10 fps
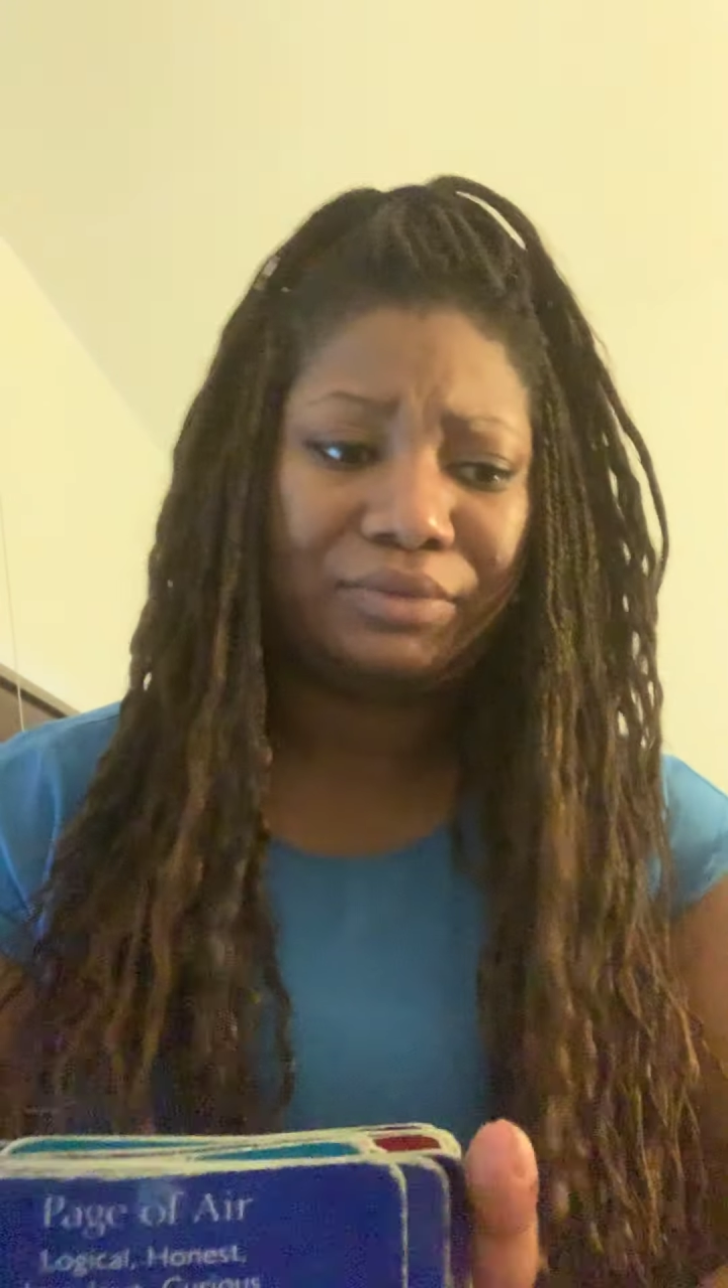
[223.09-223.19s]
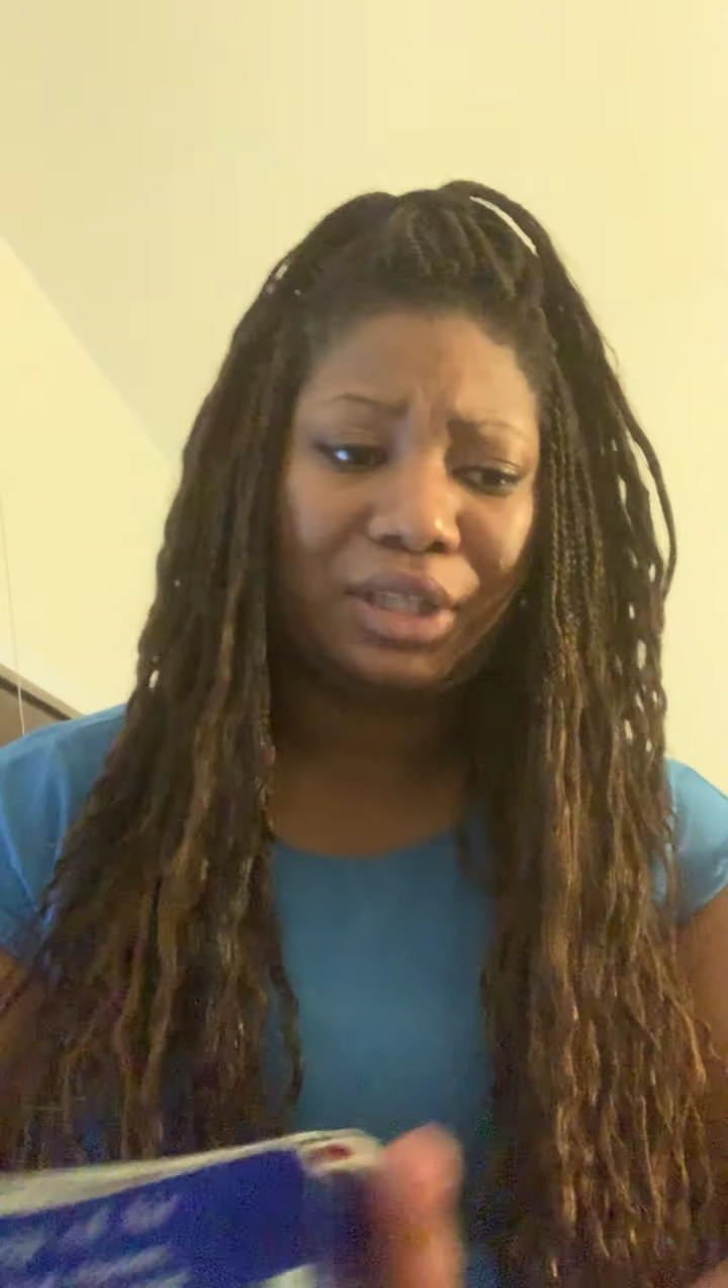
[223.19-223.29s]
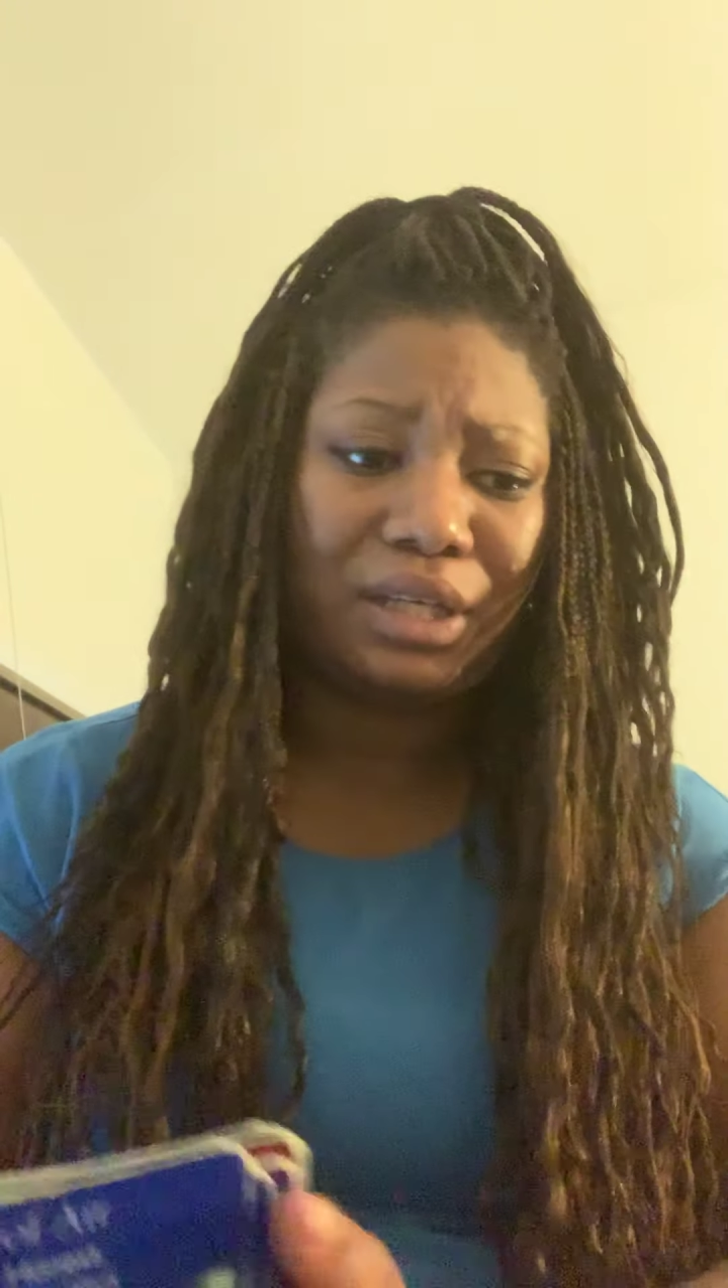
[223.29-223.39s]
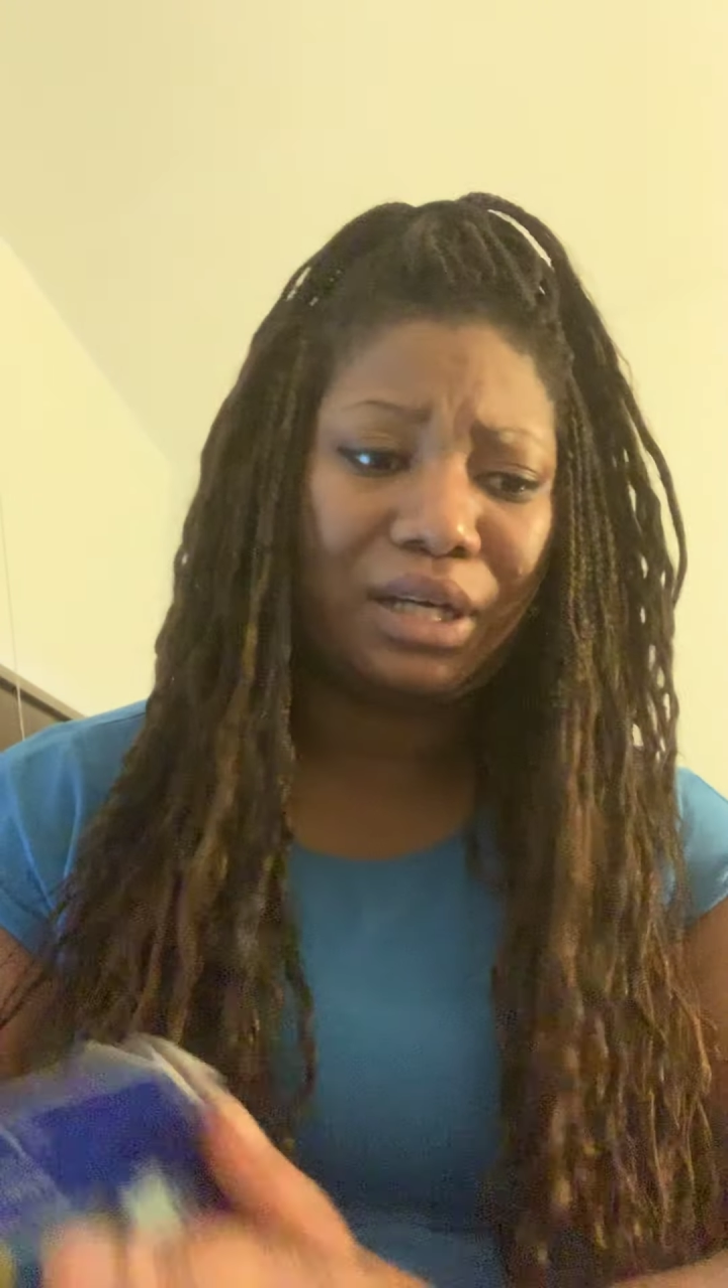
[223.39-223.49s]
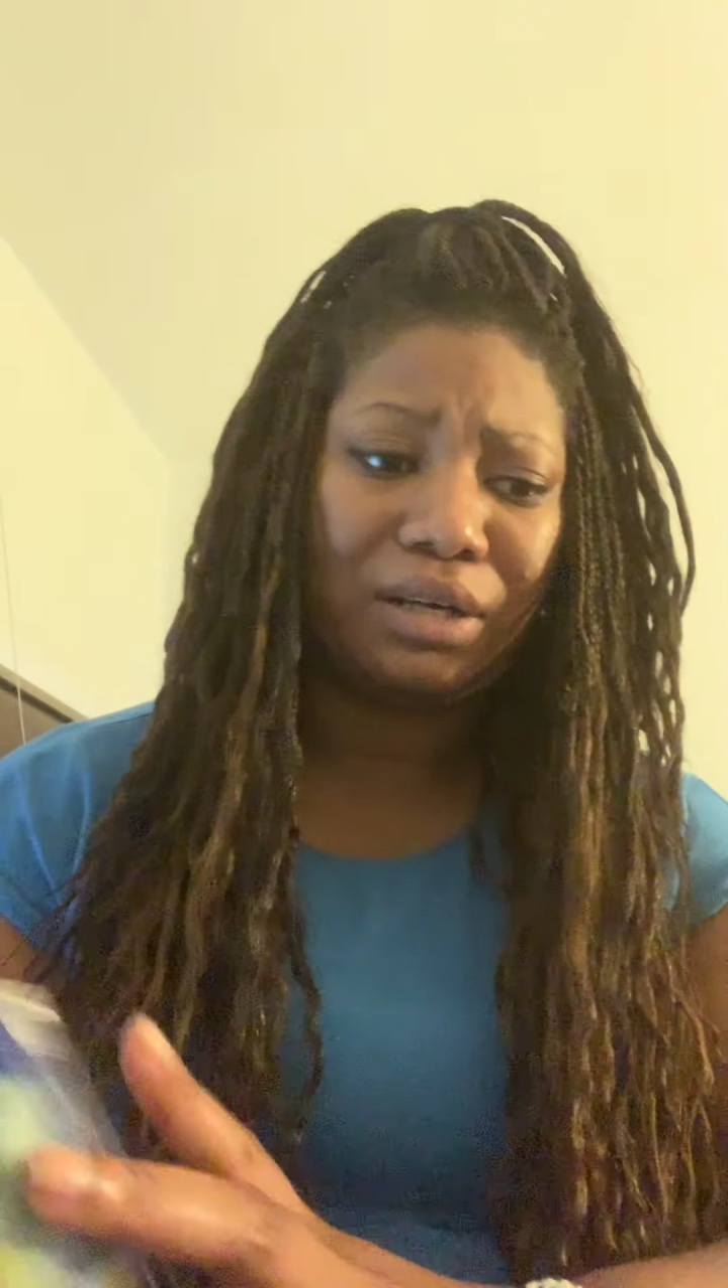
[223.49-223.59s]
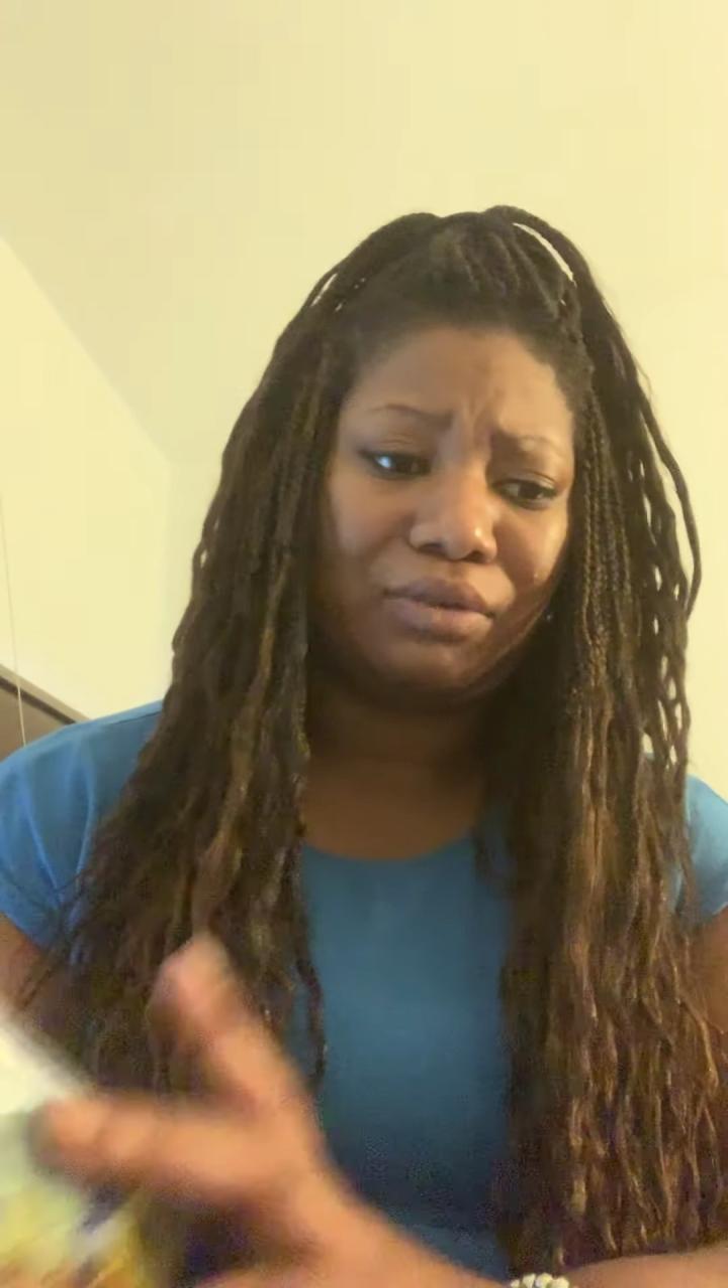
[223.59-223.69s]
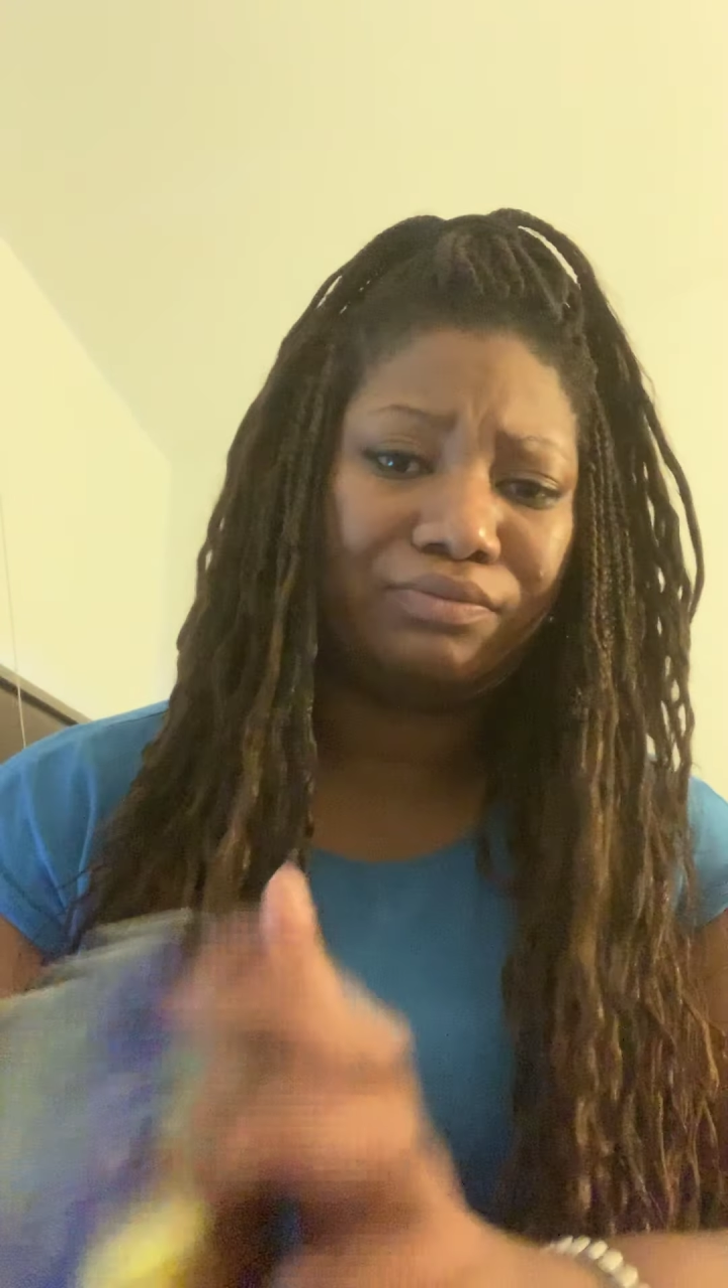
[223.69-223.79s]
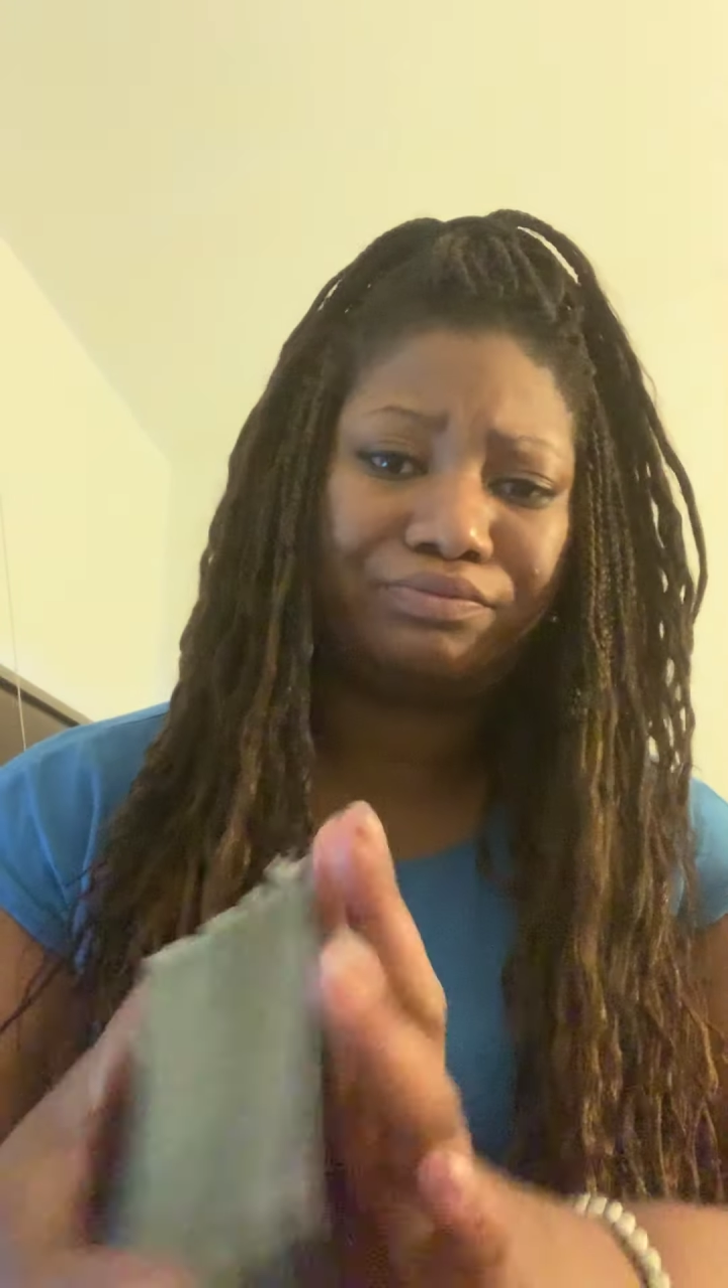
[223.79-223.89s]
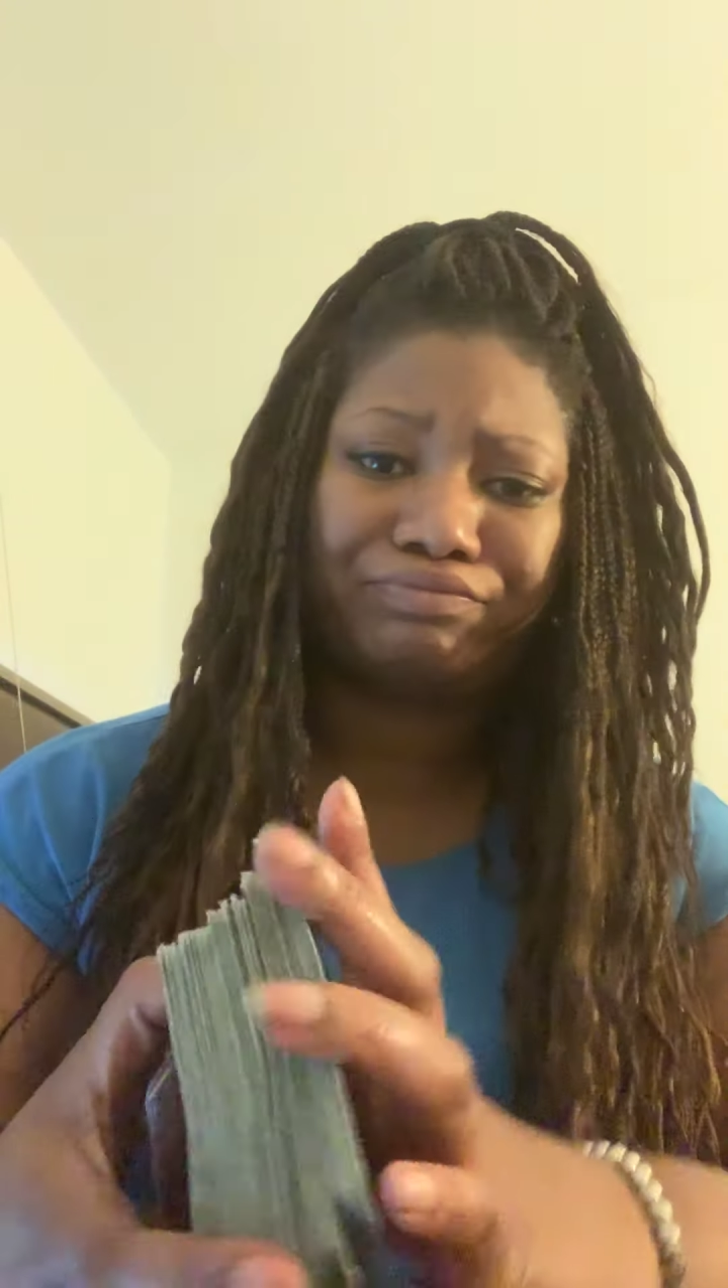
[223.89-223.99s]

You know,